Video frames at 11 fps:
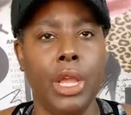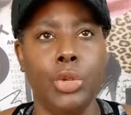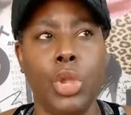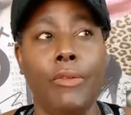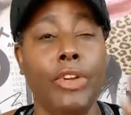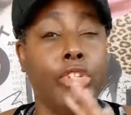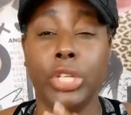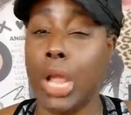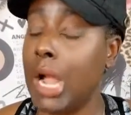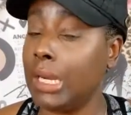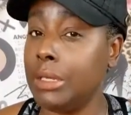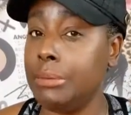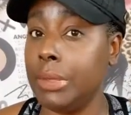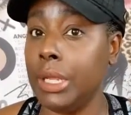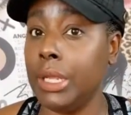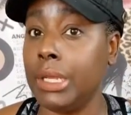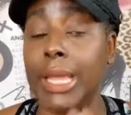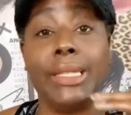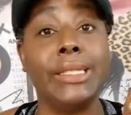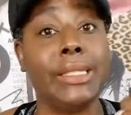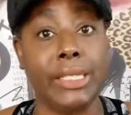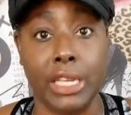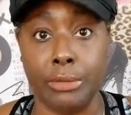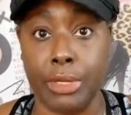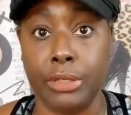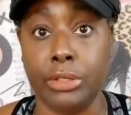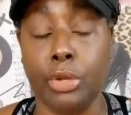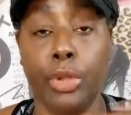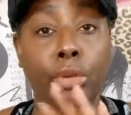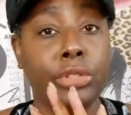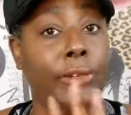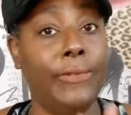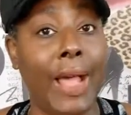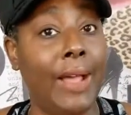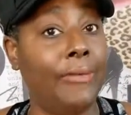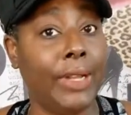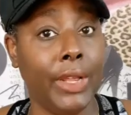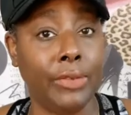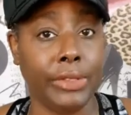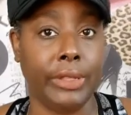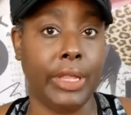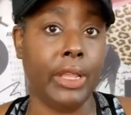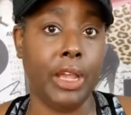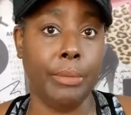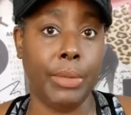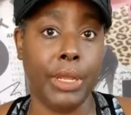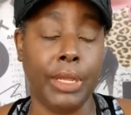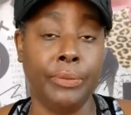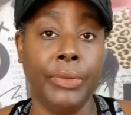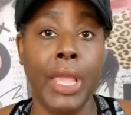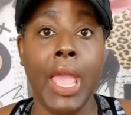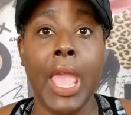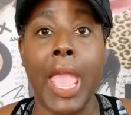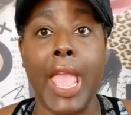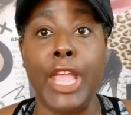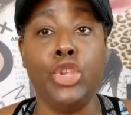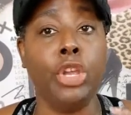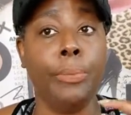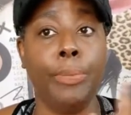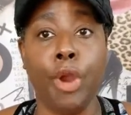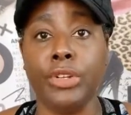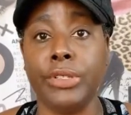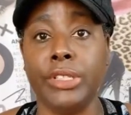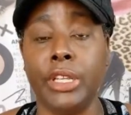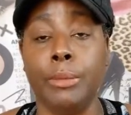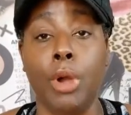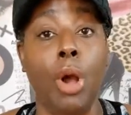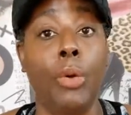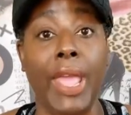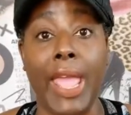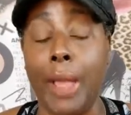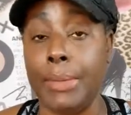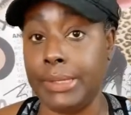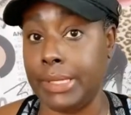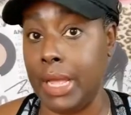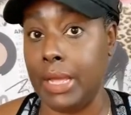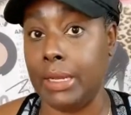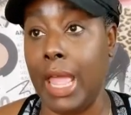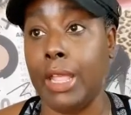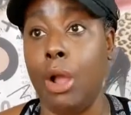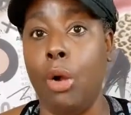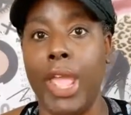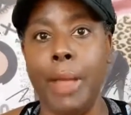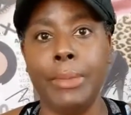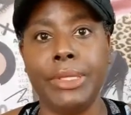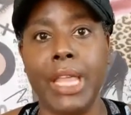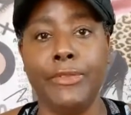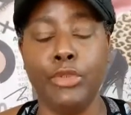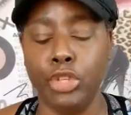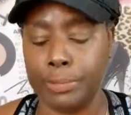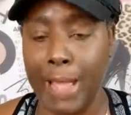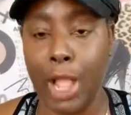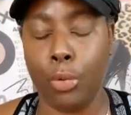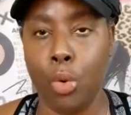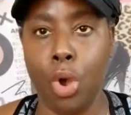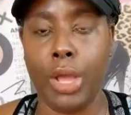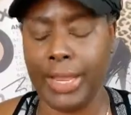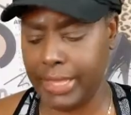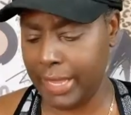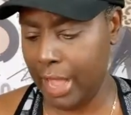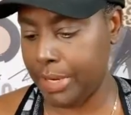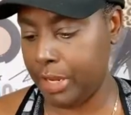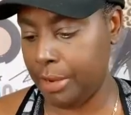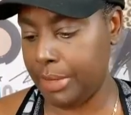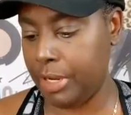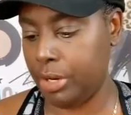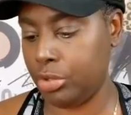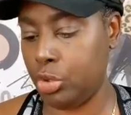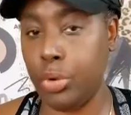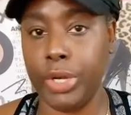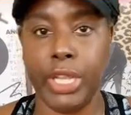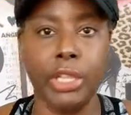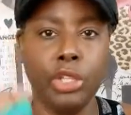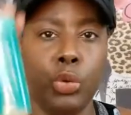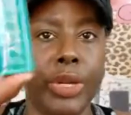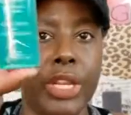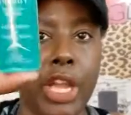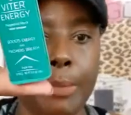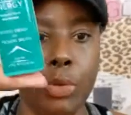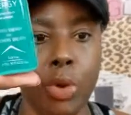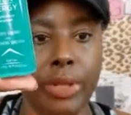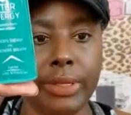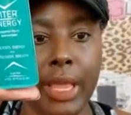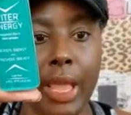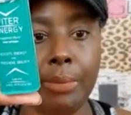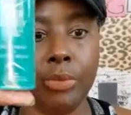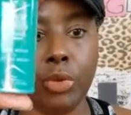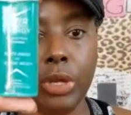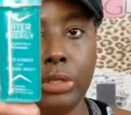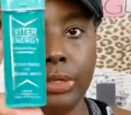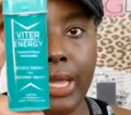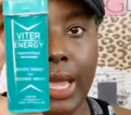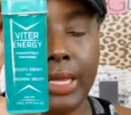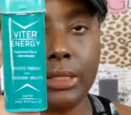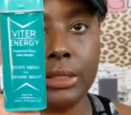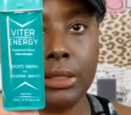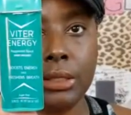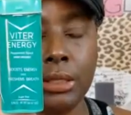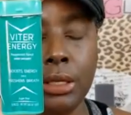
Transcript: You have a chocolate mint and a cinnamon. So those are the five flavors that they come in and you can purchase them on Amazon. Like on Amazon, if you just buy one, I think how many come in here? 20, 20 come in one tap, one little case.